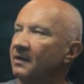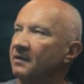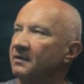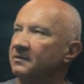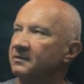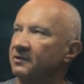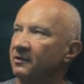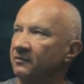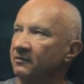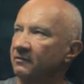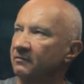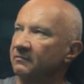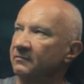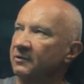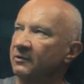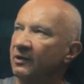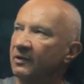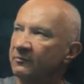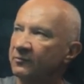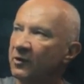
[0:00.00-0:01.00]
So
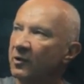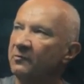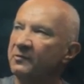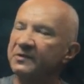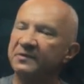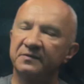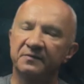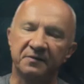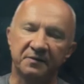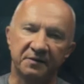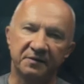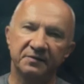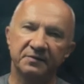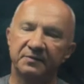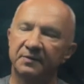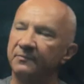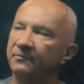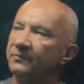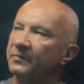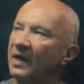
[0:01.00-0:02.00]
you are promised
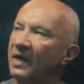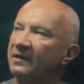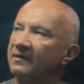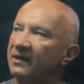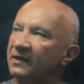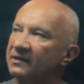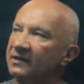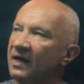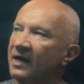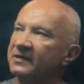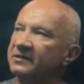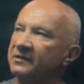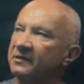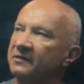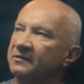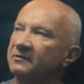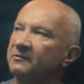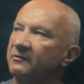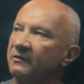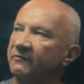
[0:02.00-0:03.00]
this, and the task
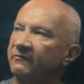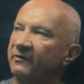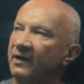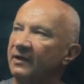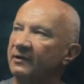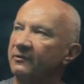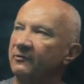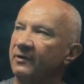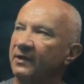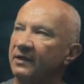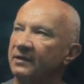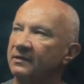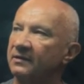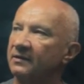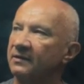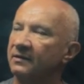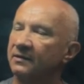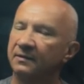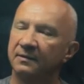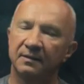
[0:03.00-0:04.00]
is to evaluate
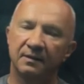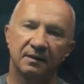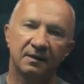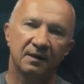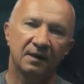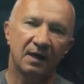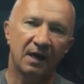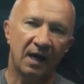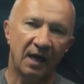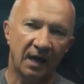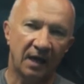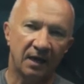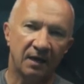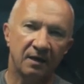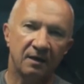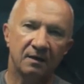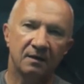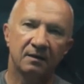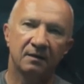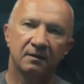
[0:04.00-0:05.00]
a.
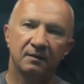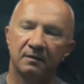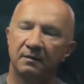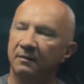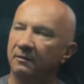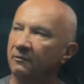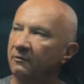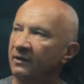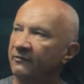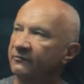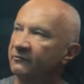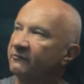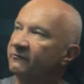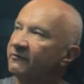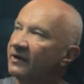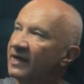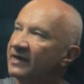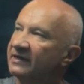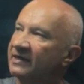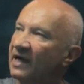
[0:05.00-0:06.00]
You have to
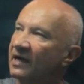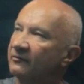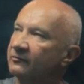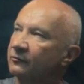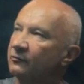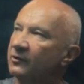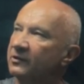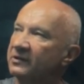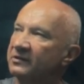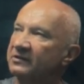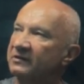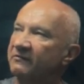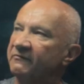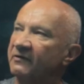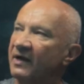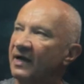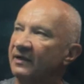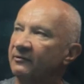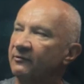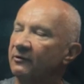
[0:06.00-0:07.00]
find out what is the
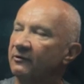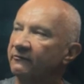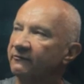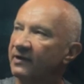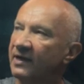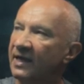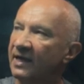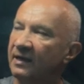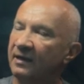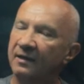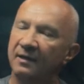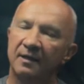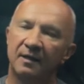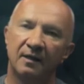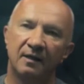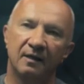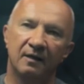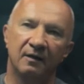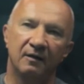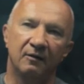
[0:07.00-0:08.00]
value of a
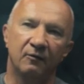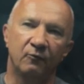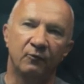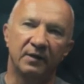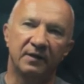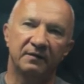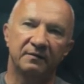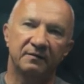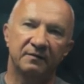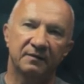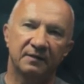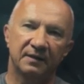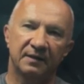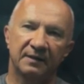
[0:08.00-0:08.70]
with